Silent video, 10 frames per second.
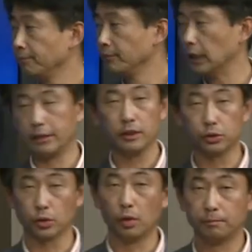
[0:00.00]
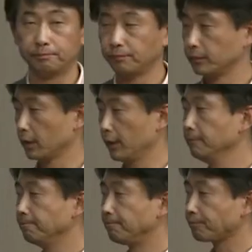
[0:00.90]
I think so. Okay?
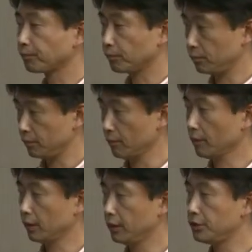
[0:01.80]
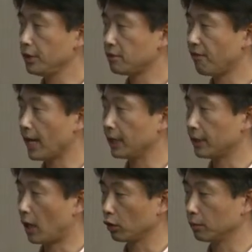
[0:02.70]
This is valid
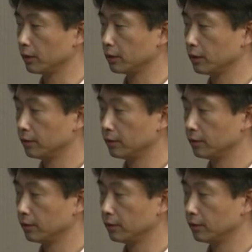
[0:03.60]
argument.